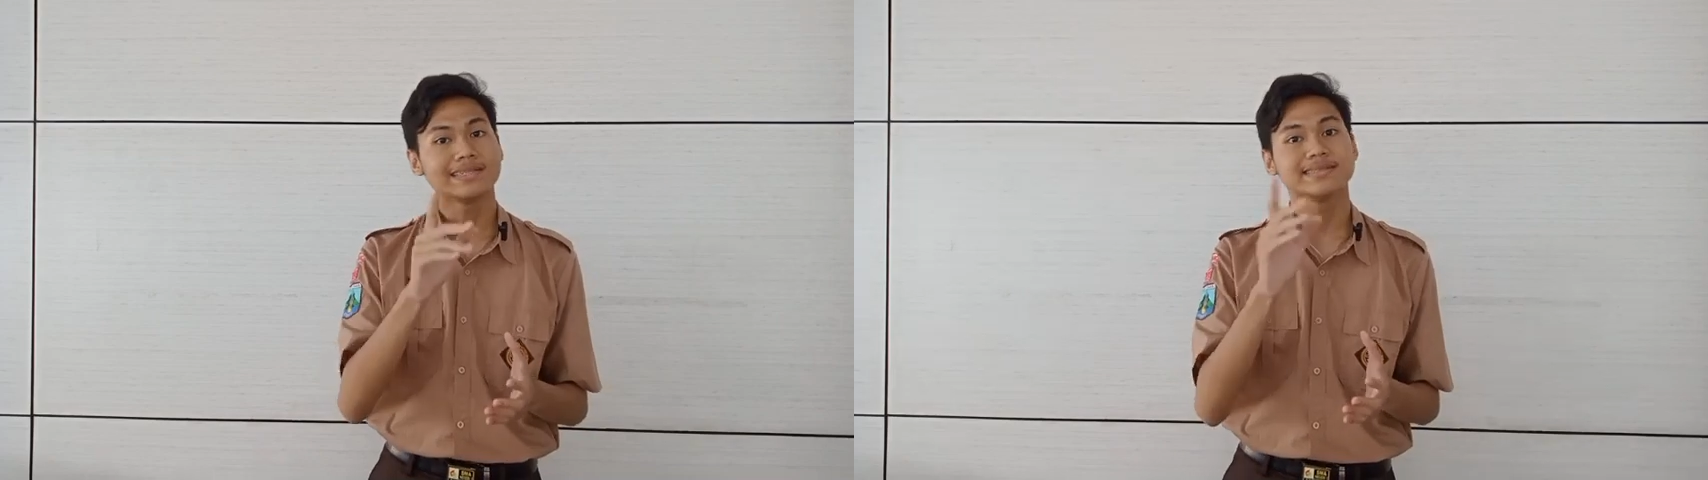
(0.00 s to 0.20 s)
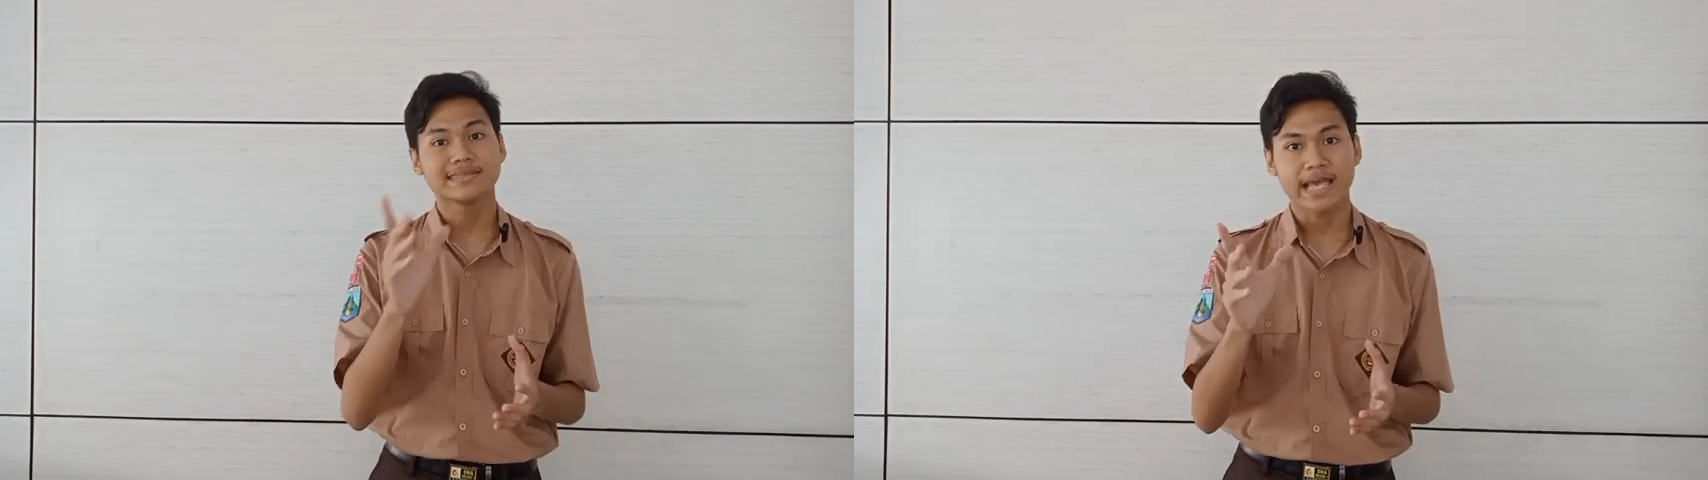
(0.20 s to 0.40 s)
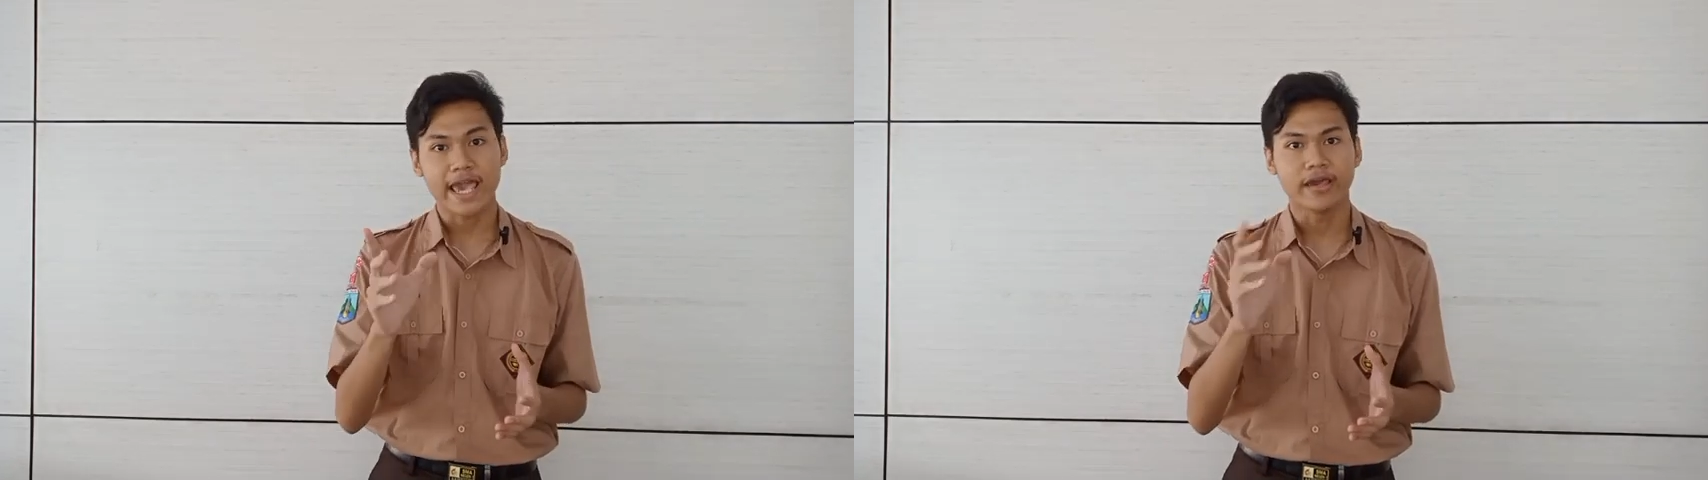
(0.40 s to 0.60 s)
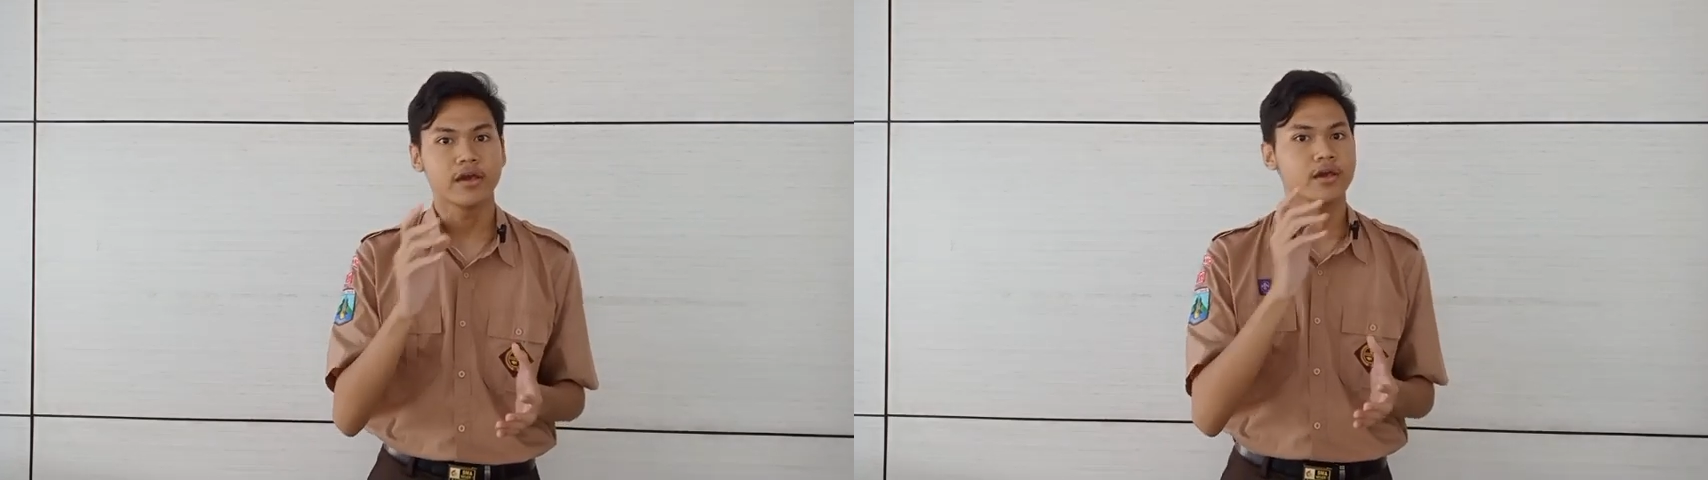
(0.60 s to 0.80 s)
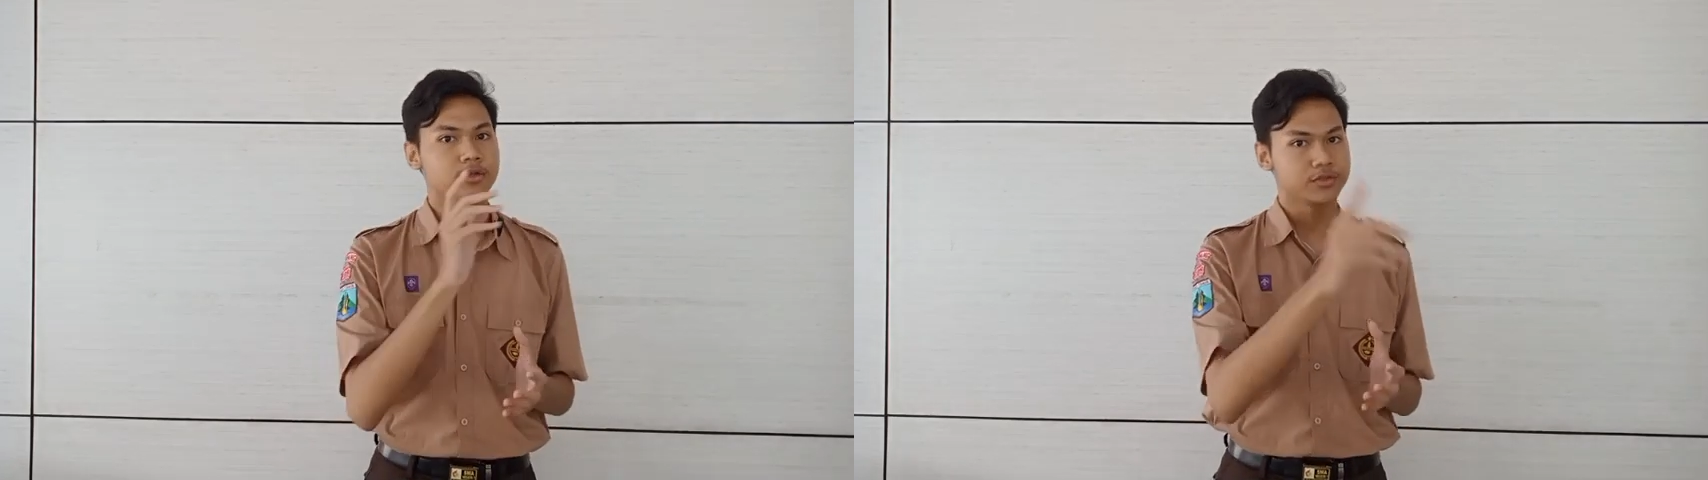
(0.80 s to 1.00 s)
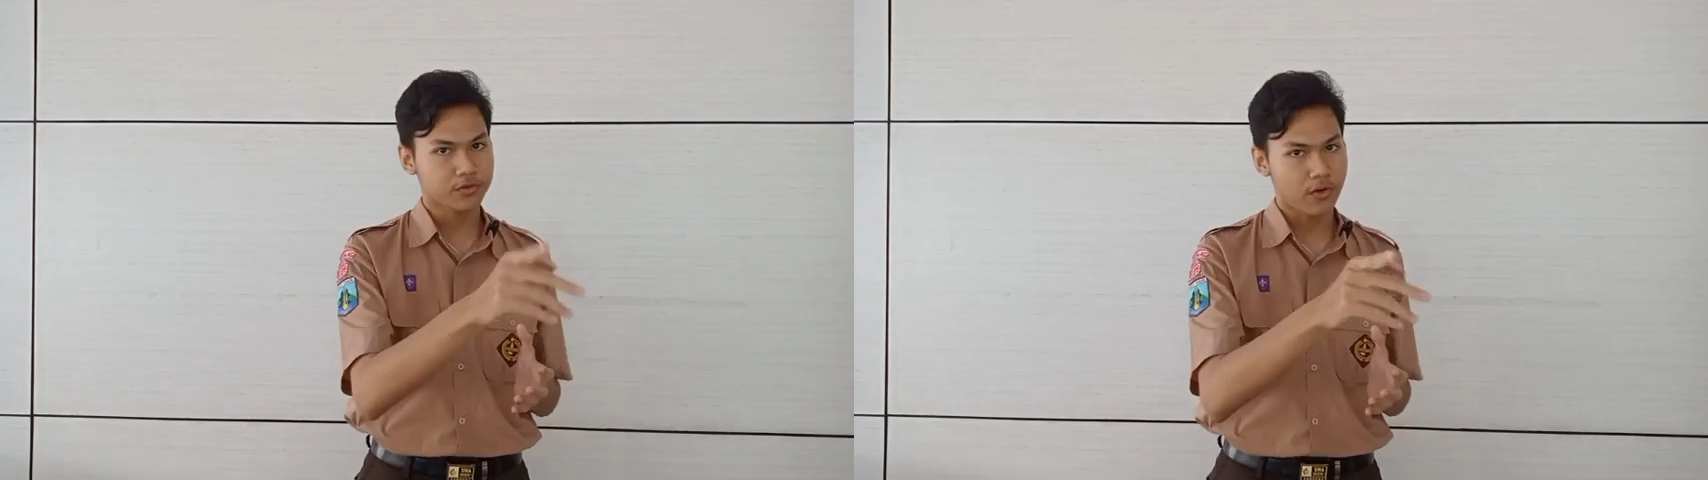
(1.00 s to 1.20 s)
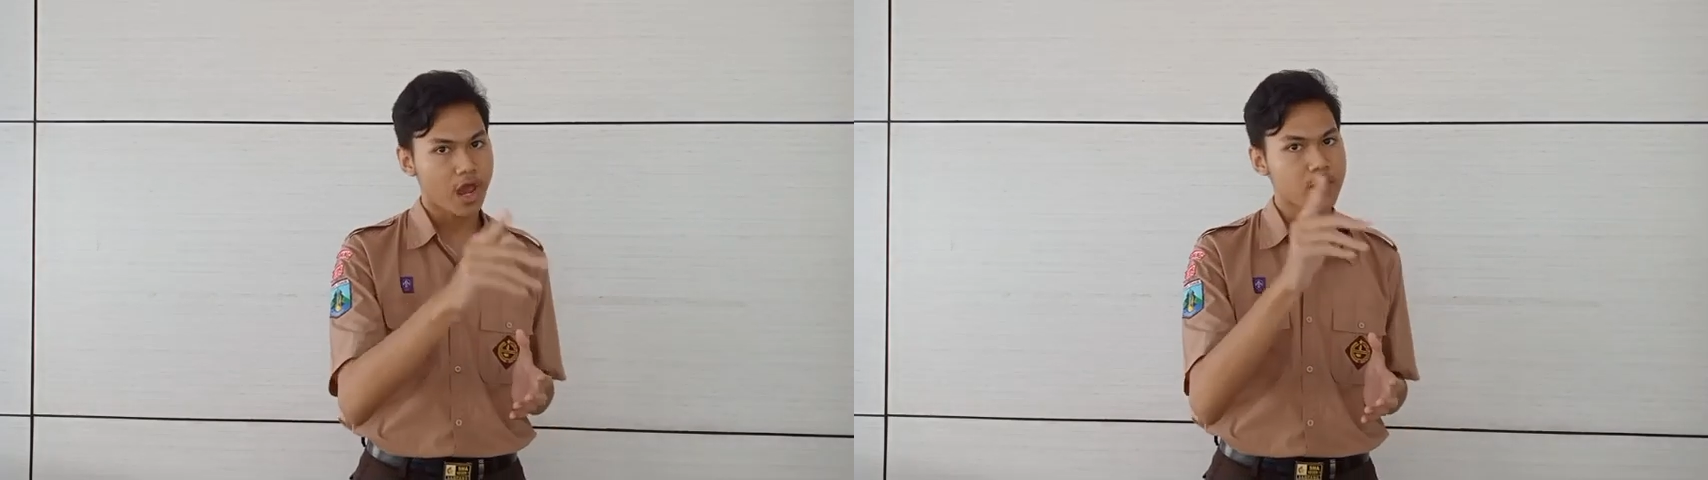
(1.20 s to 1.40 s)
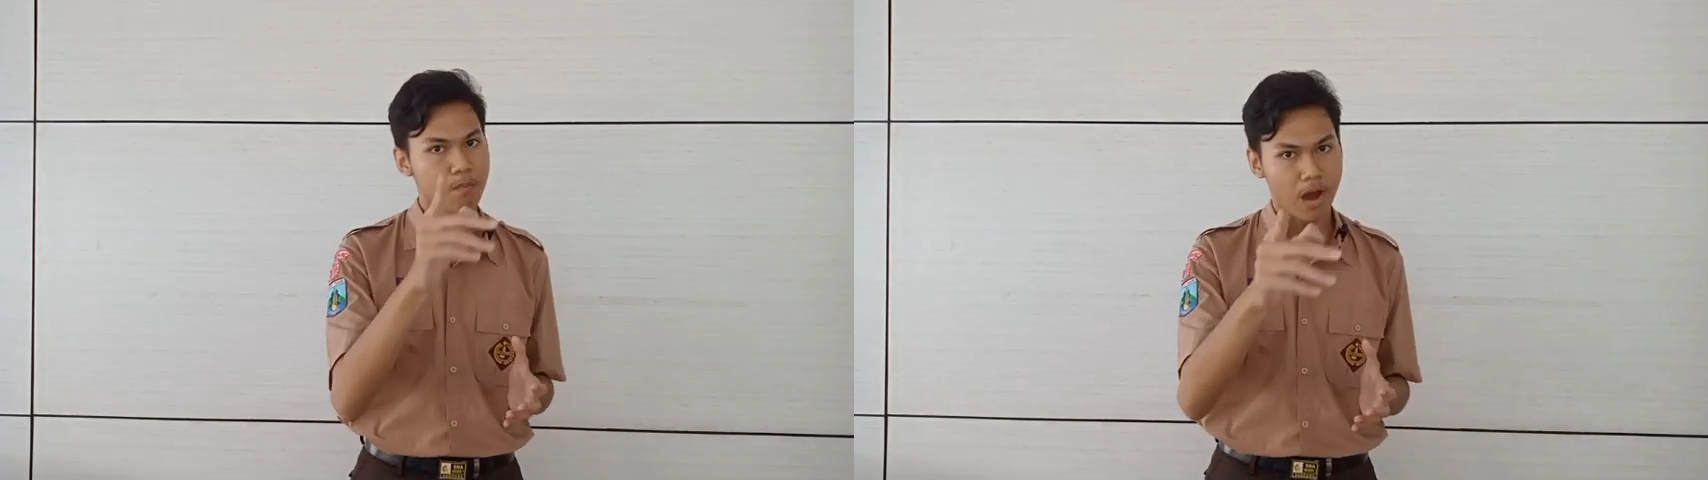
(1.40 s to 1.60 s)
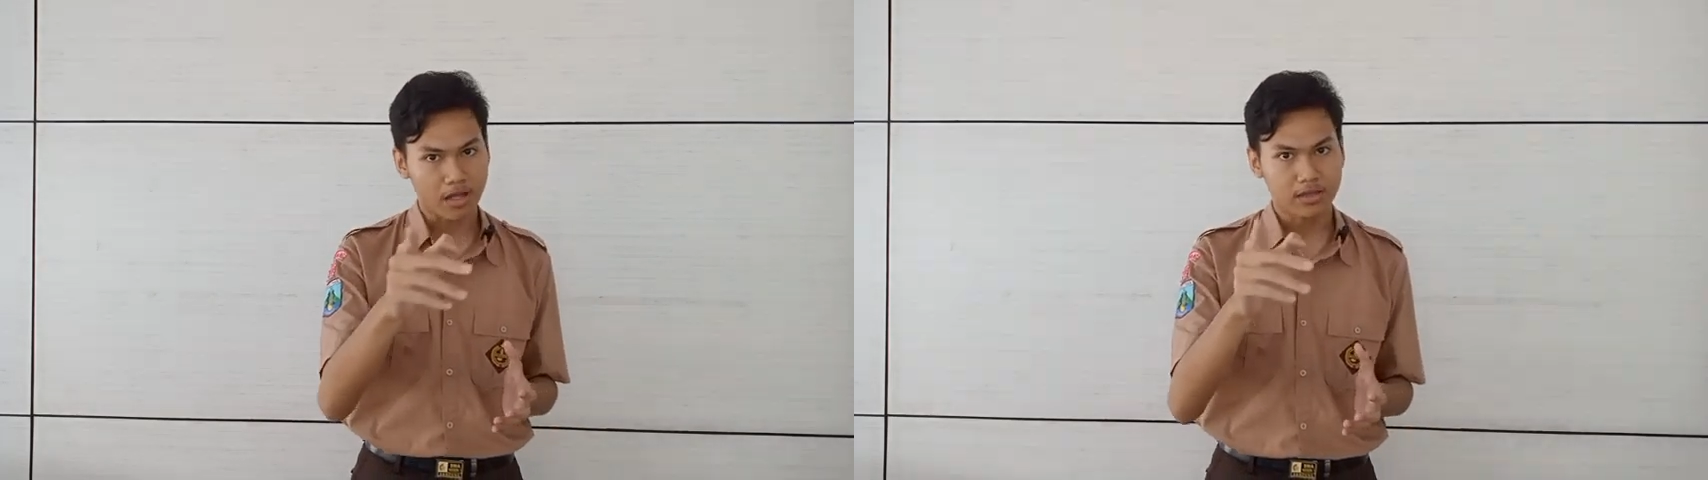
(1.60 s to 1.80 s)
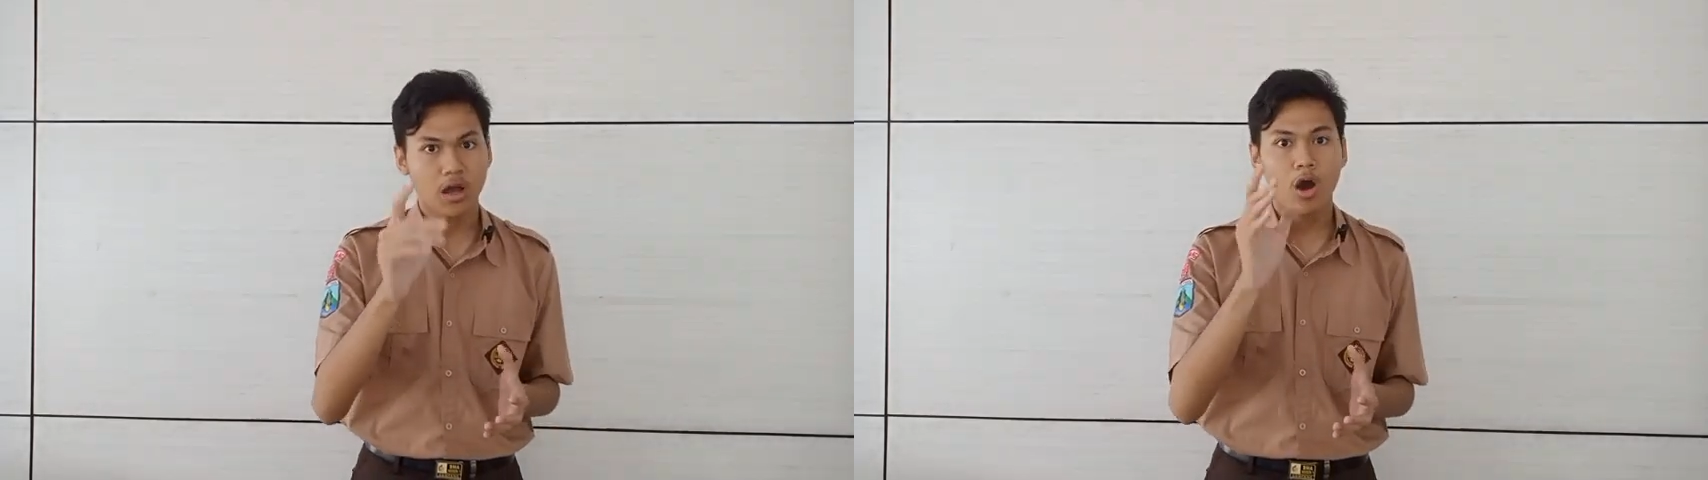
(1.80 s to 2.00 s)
and say, try math